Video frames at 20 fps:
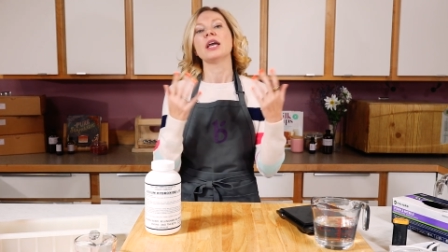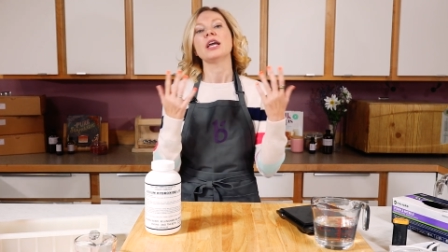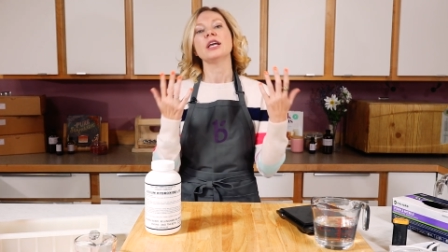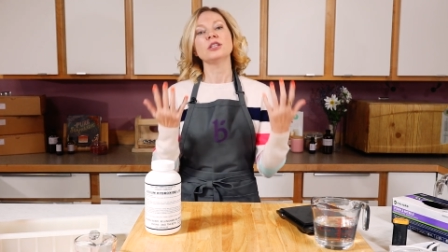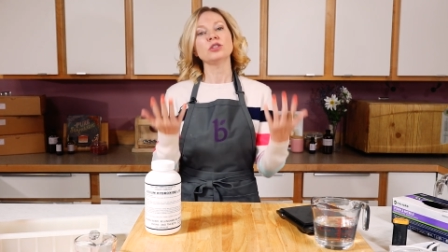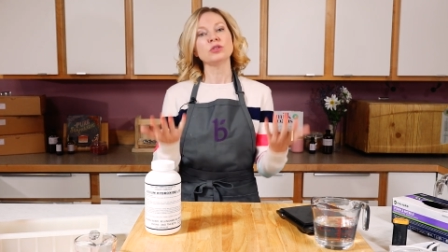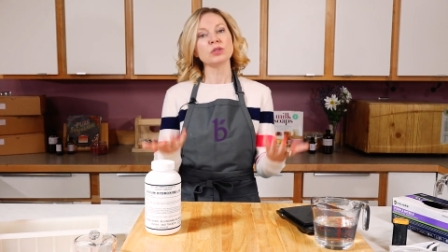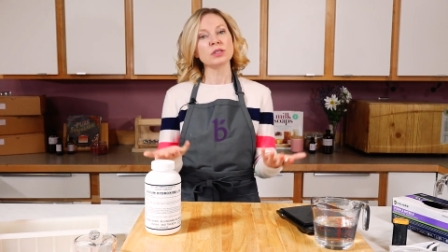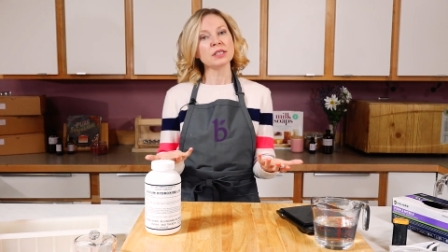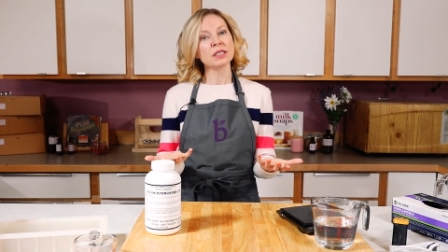
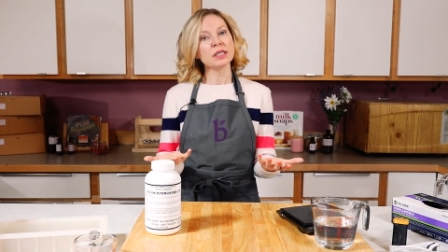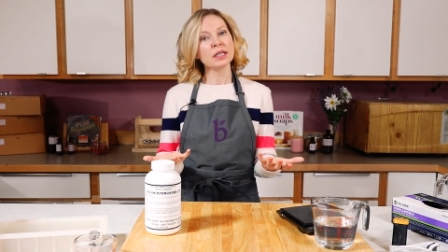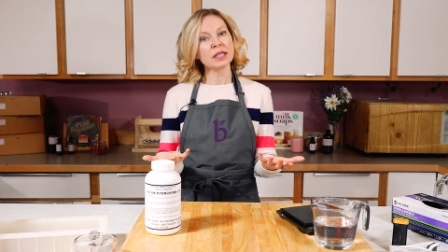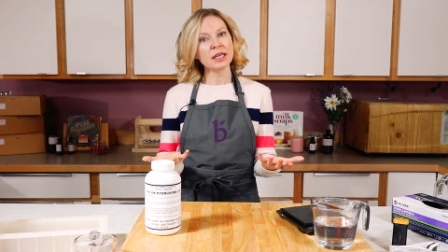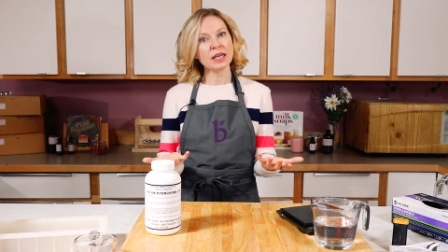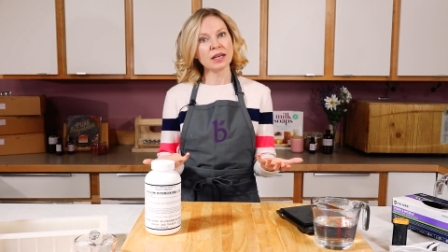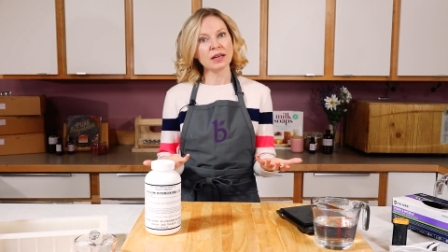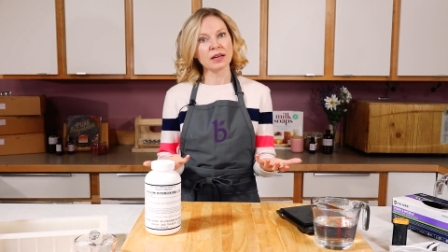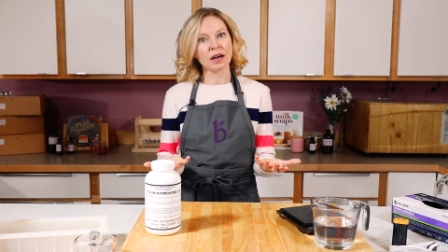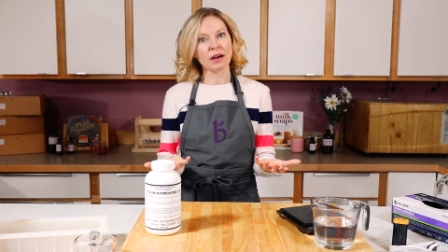
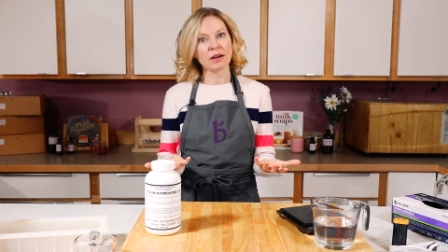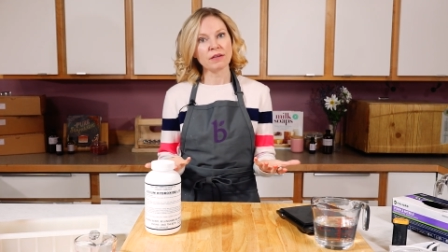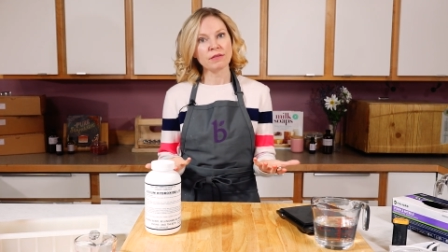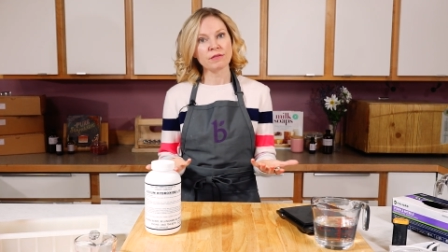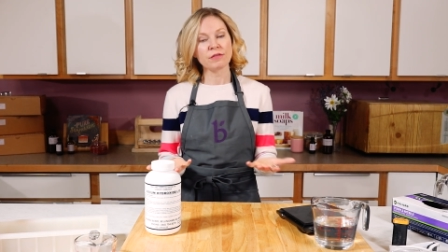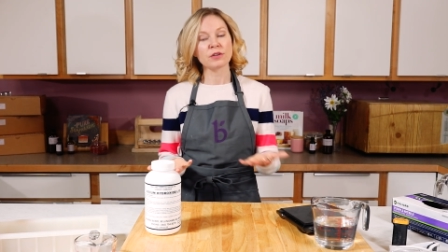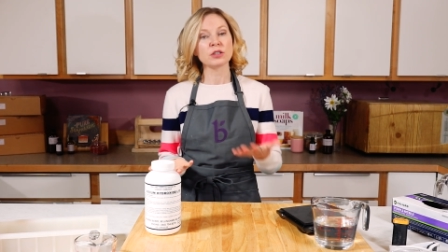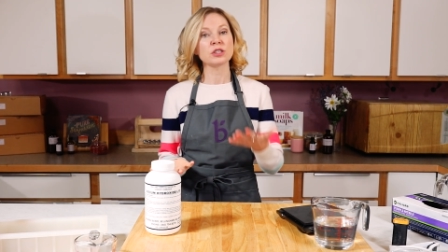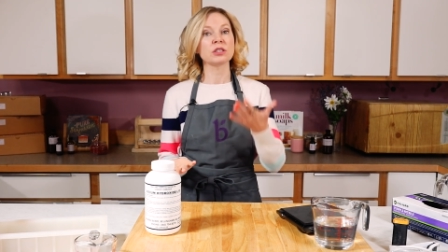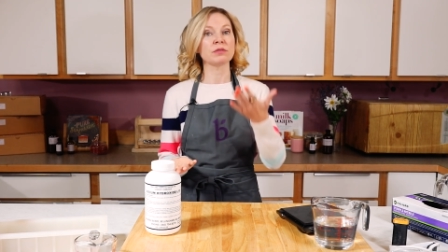Interestingly
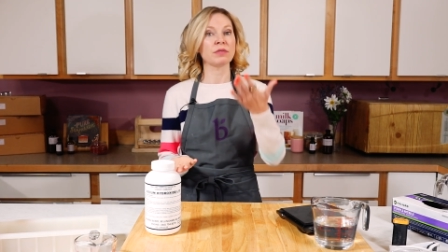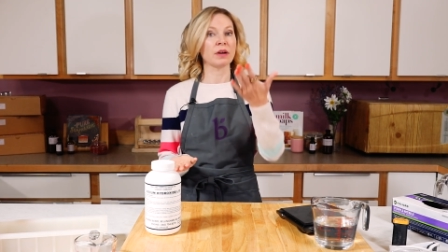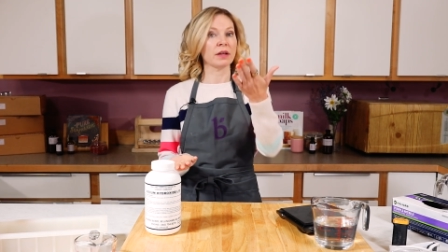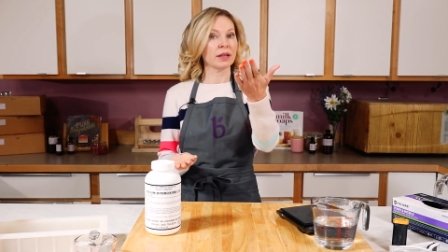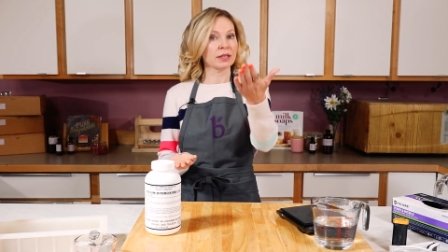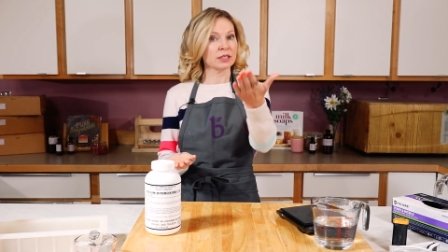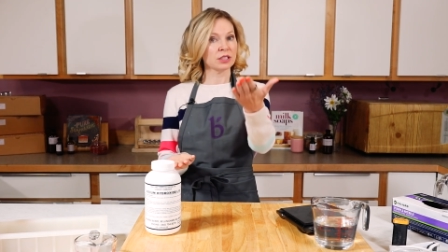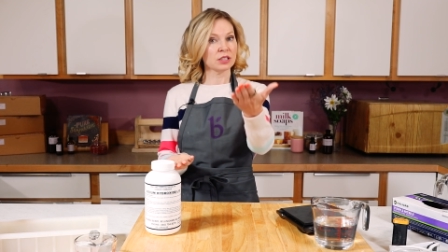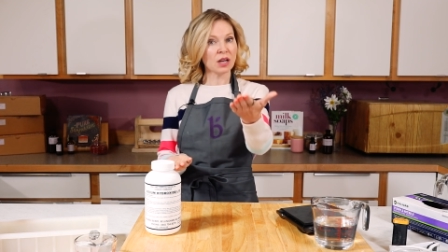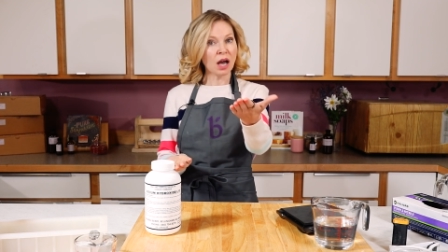enough, first of all,
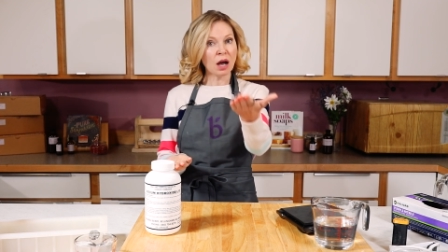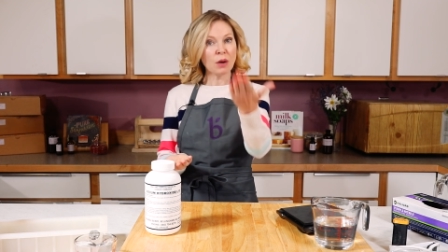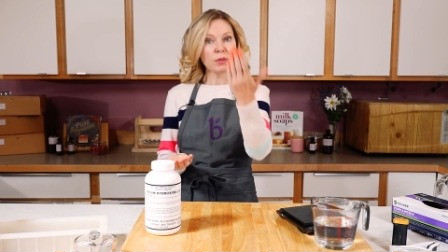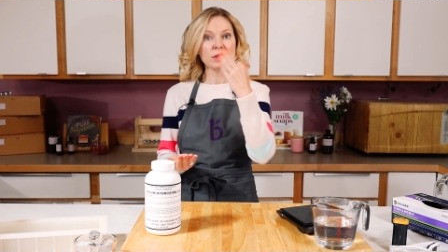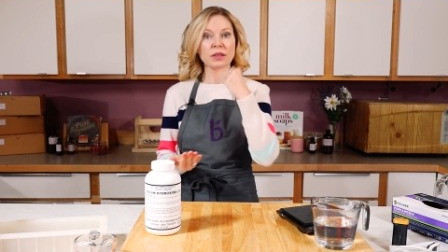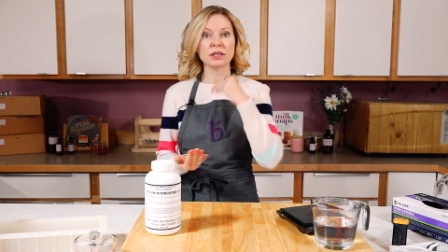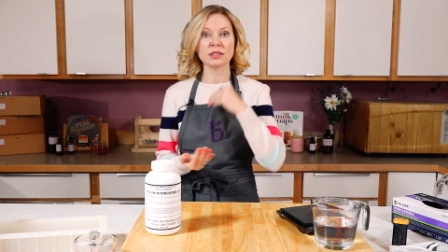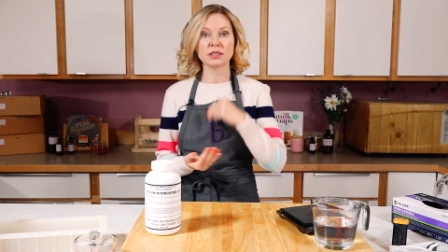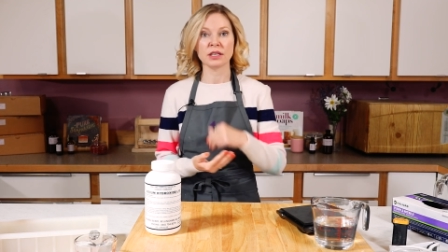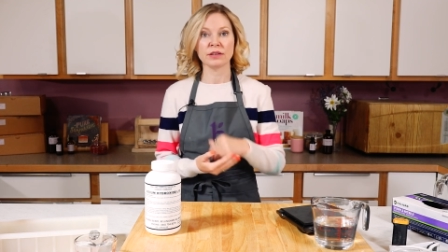that's not
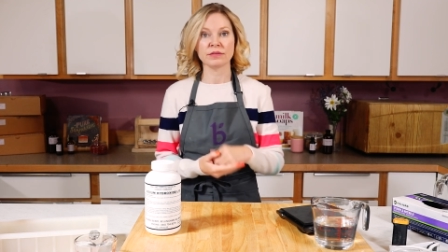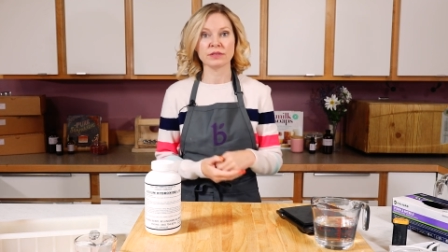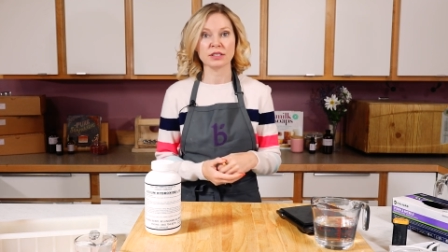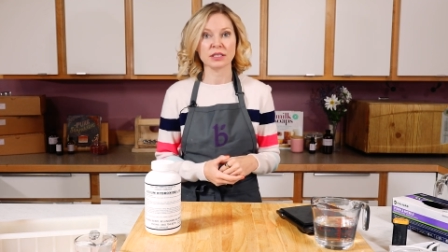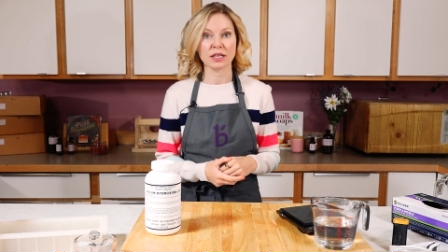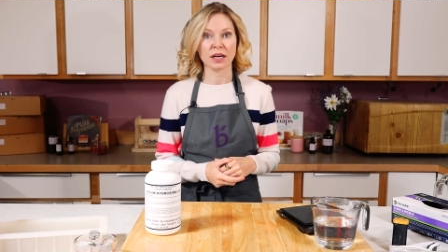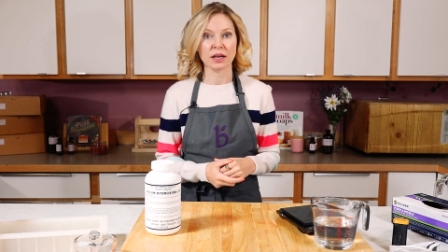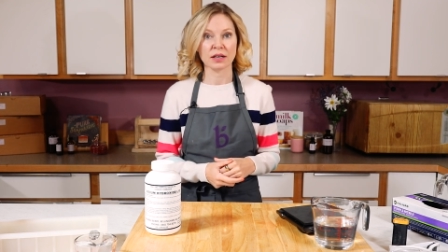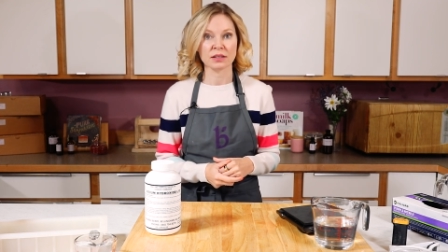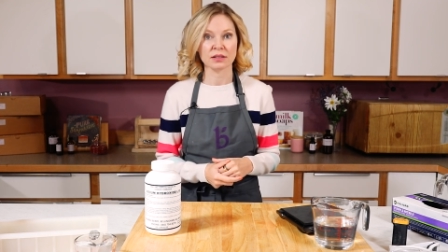what the safety
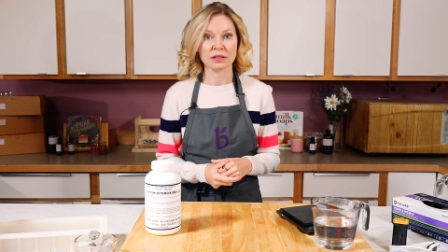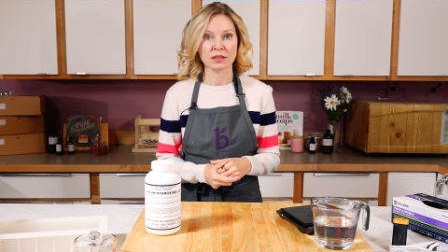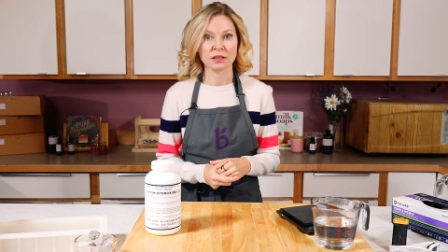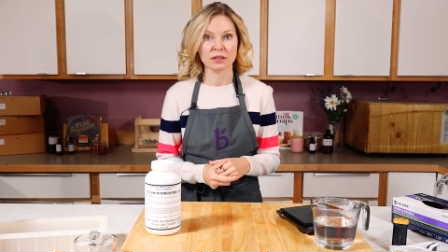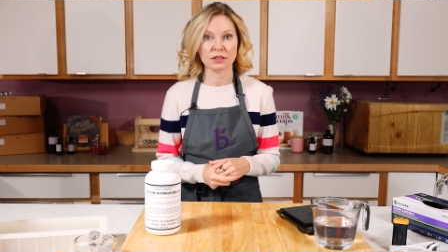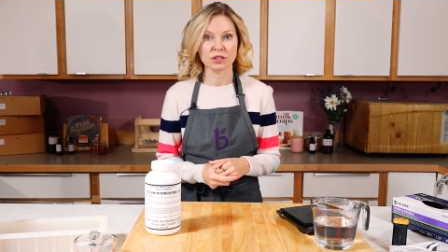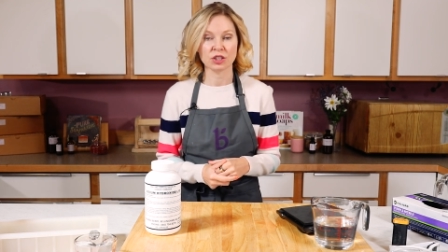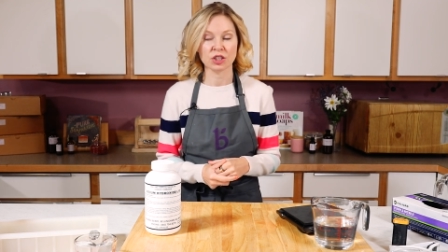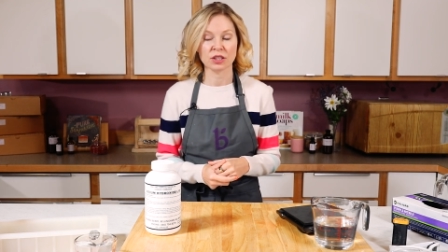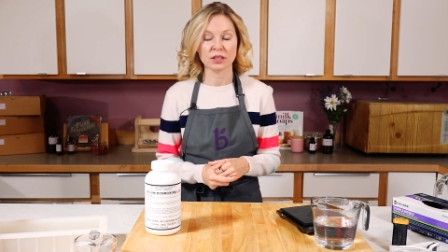data
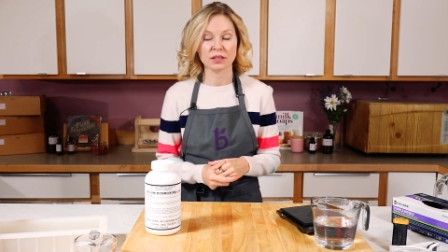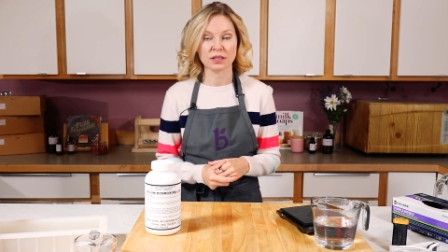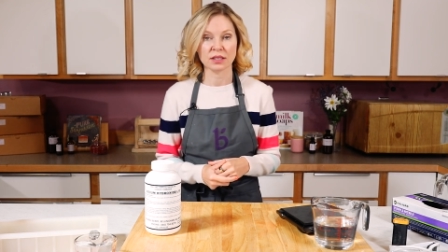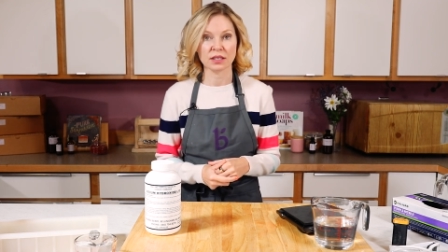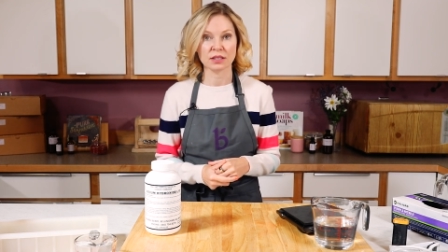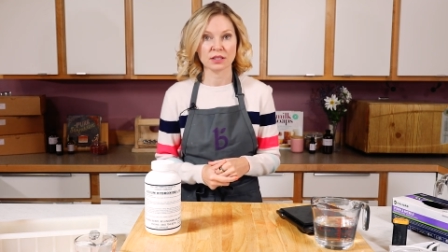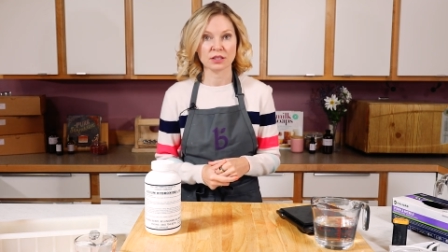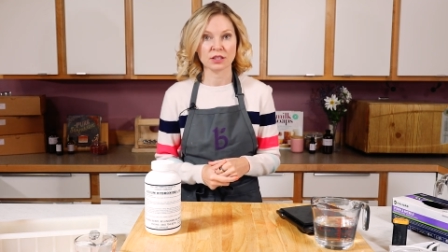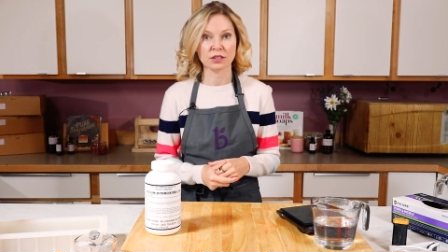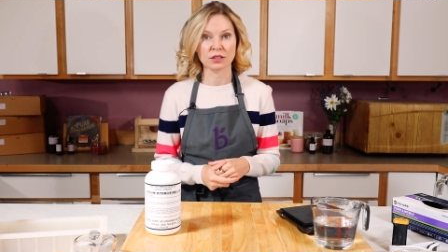sheet
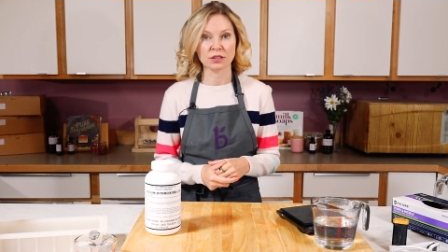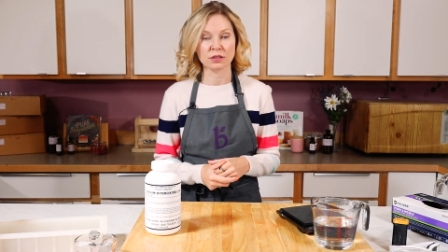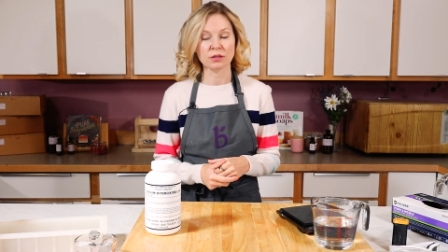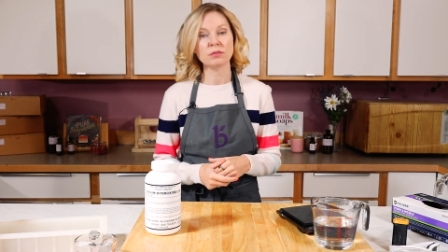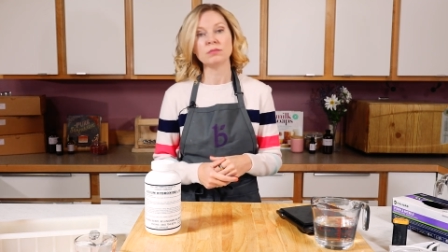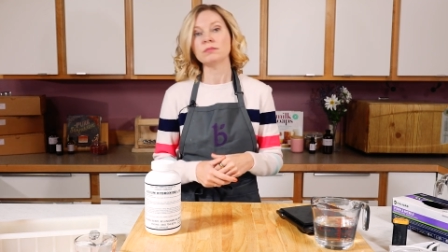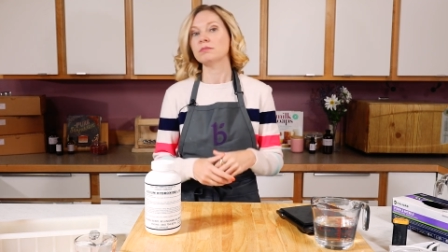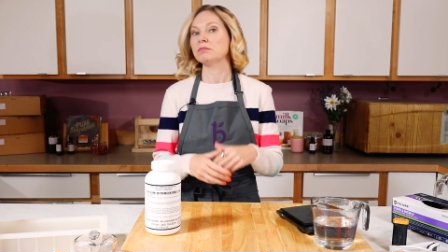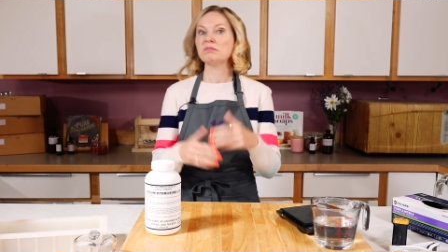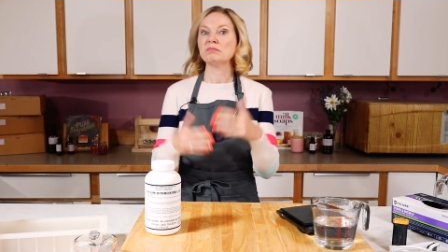says to
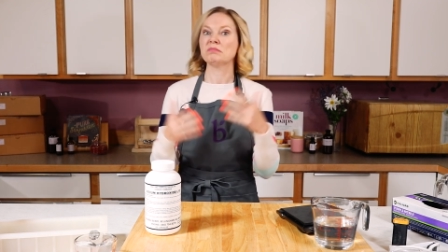do.